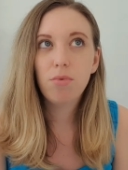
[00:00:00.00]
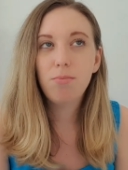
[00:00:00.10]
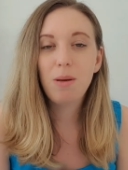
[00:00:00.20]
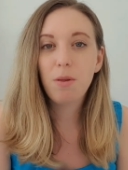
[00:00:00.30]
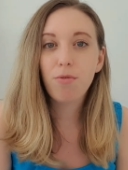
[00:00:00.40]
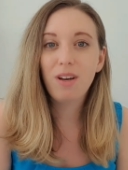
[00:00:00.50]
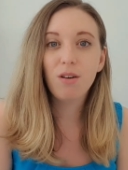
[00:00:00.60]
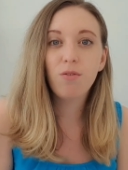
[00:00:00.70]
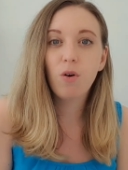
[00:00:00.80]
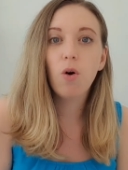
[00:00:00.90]
maybe 3 or
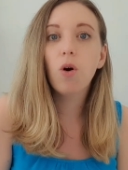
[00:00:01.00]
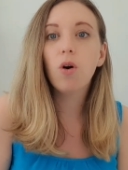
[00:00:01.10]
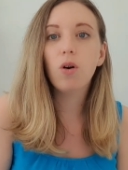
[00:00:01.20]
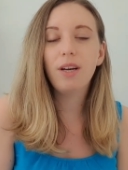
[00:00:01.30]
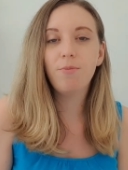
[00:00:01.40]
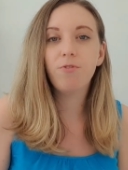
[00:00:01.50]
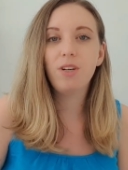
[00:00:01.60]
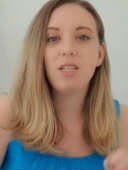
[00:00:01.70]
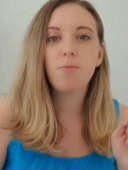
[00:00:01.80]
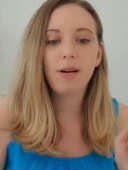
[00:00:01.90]
4 in
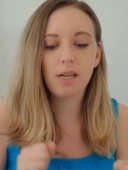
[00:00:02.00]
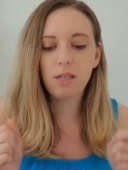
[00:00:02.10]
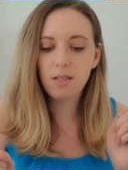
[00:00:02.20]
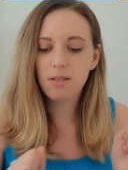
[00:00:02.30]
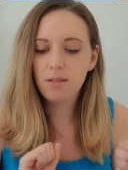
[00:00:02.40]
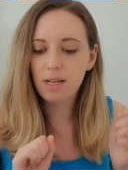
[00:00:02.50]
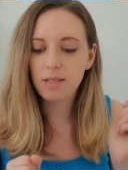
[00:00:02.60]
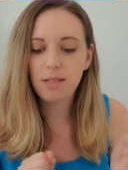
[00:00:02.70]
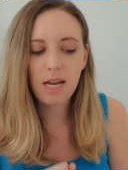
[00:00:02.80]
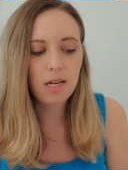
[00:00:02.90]
freeze bags, as I
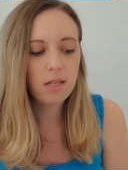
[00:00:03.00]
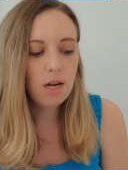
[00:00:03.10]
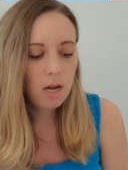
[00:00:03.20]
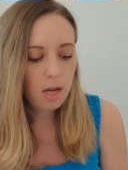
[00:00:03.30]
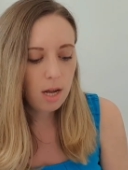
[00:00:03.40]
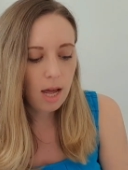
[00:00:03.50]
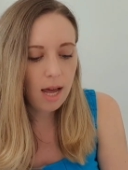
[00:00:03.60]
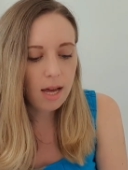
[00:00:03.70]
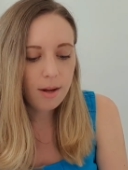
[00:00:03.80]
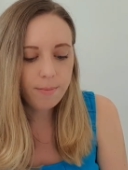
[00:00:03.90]
said.
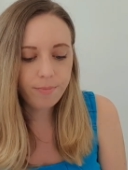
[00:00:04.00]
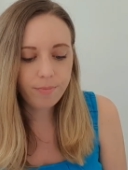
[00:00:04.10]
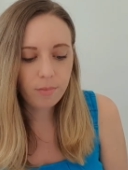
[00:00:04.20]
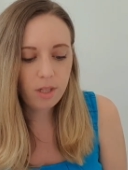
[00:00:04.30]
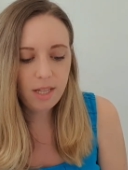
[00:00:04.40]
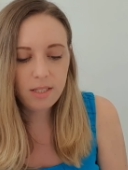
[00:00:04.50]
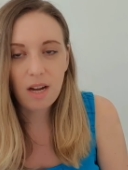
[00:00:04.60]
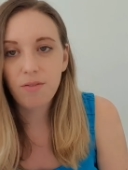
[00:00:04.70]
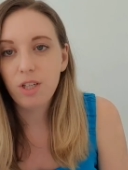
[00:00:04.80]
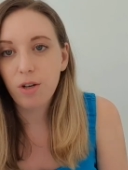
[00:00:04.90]
They'll
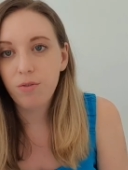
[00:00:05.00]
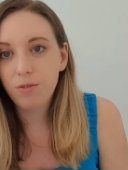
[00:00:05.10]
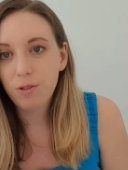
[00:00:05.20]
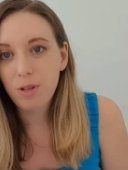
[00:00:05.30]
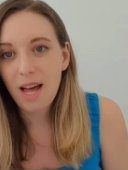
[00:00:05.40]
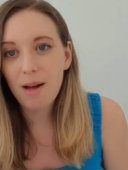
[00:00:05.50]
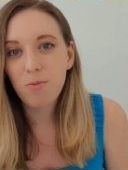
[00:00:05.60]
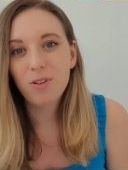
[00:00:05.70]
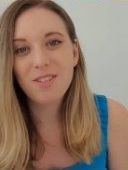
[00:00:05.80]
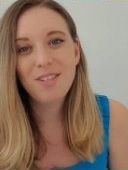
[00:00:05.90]
definitely go through them
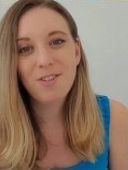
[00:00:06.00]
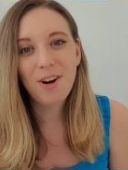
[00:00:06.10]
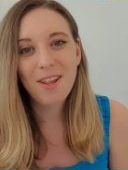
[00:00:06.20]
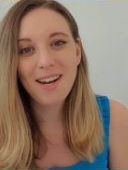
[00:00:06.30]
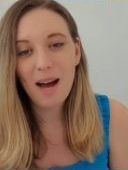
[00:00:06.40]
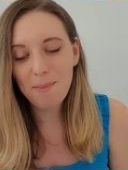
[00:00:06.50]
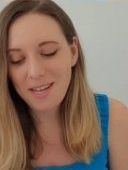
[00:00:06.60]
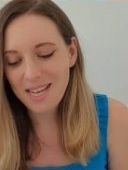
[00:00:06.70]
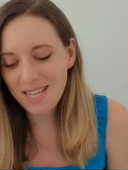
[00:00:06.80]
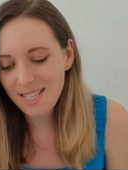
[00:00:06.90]
once they start their
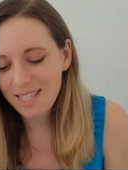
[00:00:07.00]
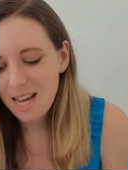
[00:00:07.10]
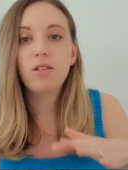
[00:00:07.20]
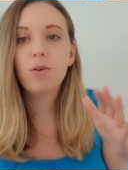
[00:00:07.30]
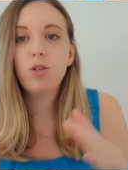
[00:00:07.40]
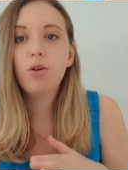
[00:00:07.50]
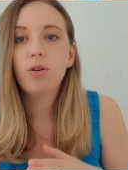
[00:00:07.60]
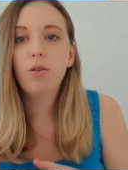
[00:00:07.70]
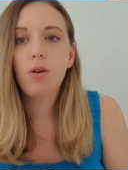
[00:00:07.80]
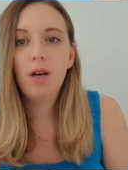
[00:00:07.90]
nappies. So
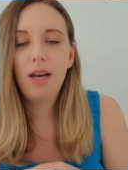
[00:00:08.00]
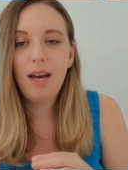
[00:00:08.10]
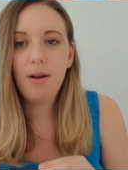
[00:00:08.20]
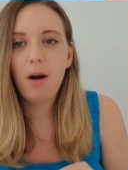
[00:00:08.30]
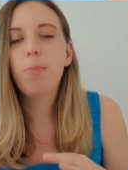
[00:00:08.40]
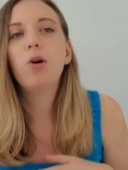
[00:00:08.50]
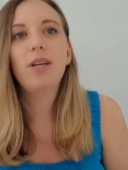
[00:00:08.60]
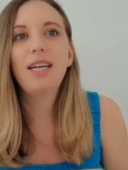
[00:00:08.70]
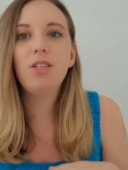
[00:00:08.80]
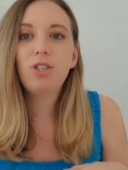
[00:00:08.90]
I put
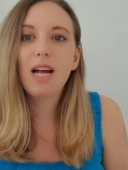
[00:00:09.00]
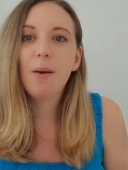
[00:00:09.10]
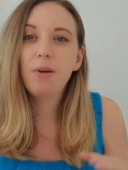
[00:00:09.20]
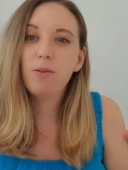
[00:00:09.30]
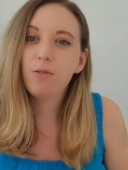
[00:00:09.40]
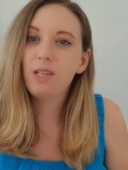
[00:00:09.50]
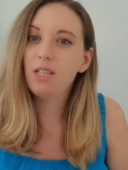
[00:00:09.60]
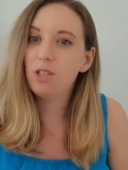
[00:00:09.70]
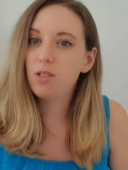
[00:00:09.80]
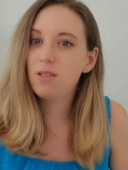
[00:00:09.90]
each nappy with
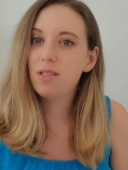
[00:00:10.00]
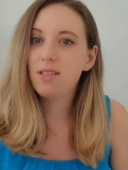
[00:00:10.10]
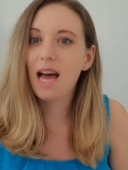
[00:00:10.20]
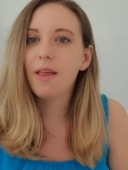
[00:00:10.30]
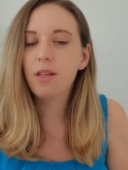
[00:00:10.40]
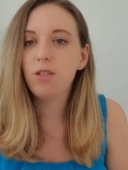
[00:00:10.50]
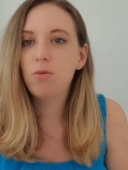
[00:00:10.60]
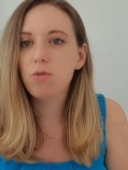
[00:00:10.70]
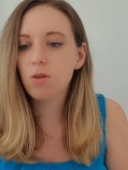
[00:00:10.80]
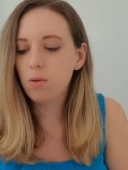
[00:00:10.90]
each set that she
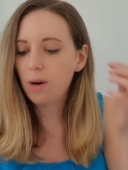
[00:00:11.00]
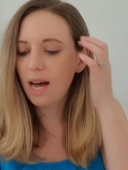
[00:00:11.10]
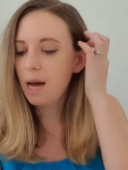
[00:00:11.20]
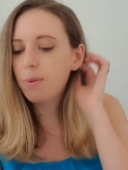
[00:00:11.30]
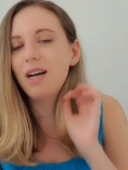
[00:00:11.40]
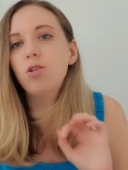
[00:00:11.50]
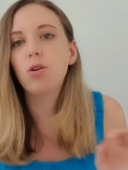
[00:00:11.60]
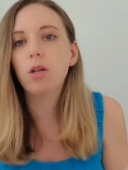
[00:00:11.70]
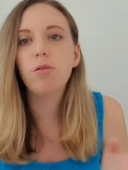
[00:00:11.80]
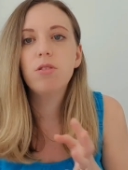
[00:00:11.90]
was going to wear, but I
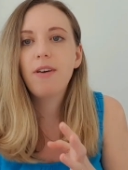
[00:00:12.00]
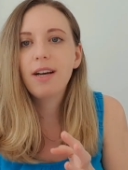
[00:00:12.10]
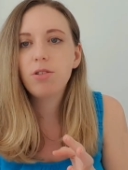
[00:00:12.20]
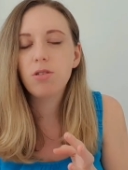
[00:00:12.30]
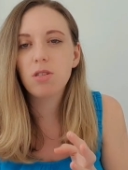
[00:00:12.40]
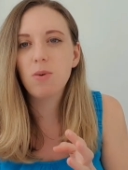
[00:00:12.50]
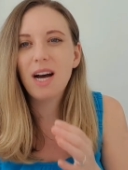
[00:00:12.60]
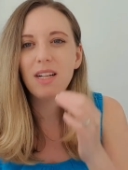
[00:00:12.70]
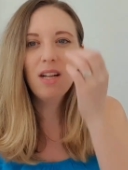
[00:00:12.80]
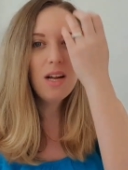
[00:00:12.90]
took loads of extras as
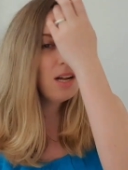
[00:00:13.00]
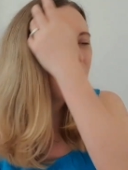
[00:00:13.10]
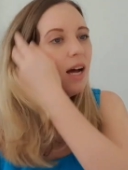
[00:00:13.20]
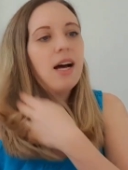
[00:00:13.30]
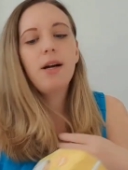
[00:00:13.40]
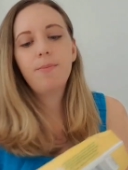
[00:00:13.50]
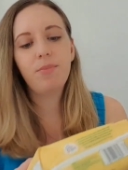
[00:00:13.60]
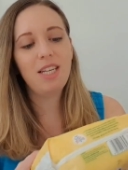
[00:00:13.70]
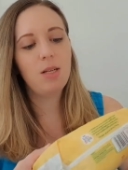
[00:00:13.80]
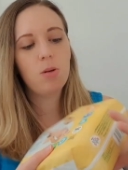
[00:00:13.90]
well.
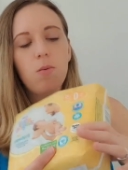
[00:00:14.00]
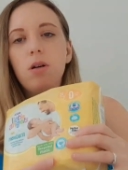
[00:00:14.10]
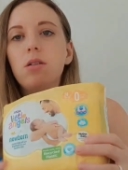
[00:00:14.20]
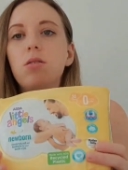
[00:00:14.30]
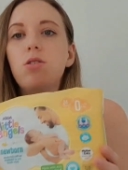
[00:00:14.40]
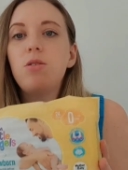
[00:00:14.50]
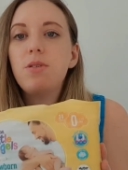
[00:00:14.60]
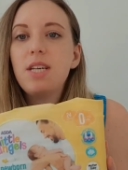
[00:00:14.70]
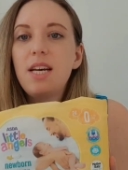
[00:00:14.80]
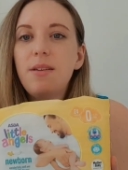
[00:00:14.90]
These were the ones she was
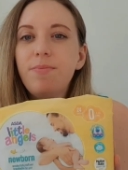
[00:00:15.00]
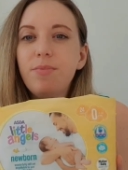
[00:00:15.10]
in: